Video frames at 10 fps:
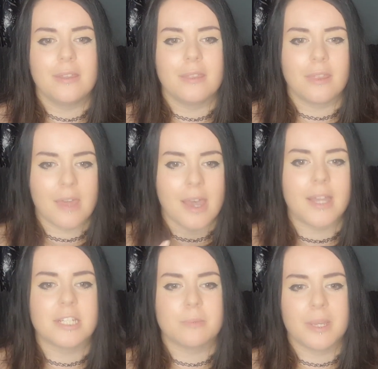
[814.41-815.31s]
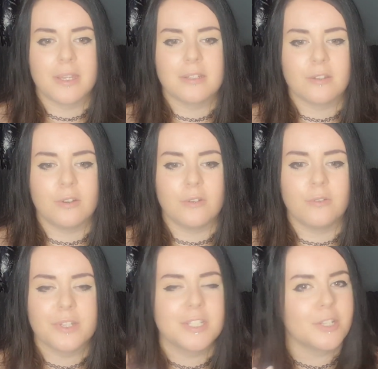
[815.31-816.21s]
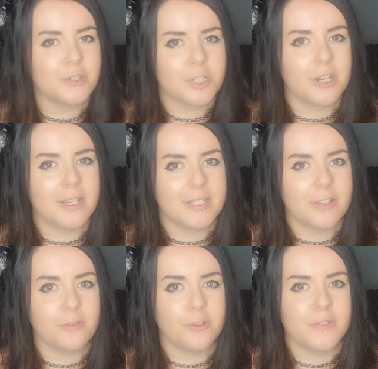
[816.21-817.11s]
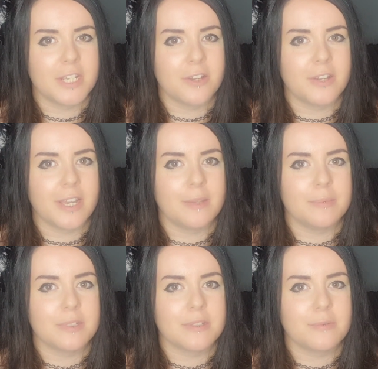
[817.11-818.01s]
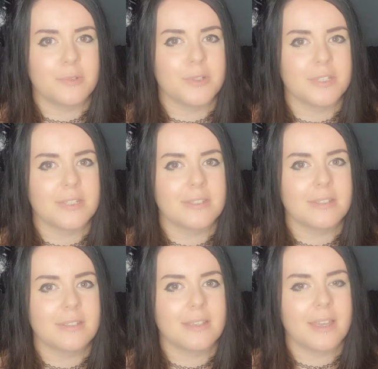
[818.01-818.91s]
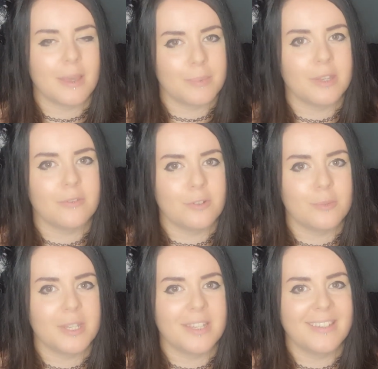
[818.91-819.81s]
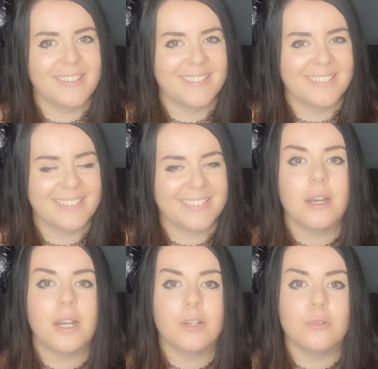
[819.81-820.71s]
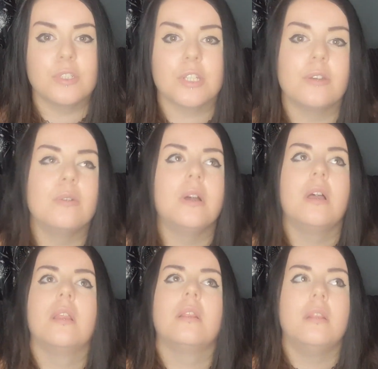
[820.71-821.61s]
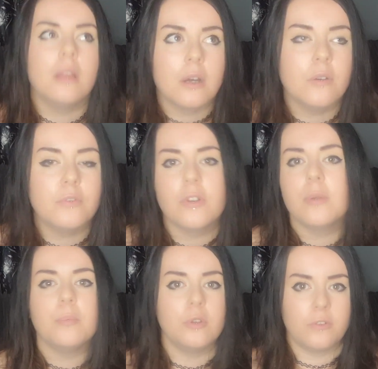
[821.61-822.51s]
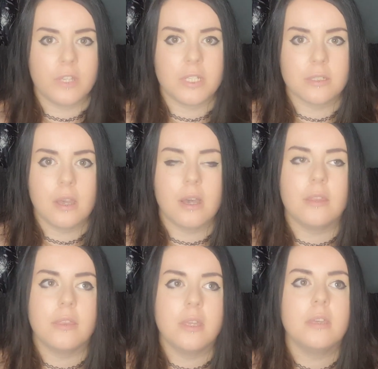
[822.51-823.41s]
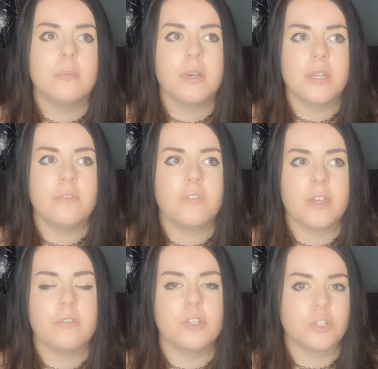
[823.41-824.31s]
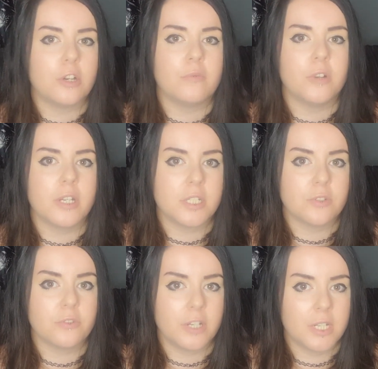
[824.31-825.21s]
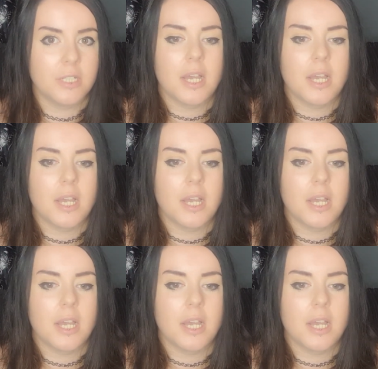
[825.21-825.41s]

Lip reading: that aspect of socialising through video games was epic for me. I also love movies. I think my favourite genre is thriller,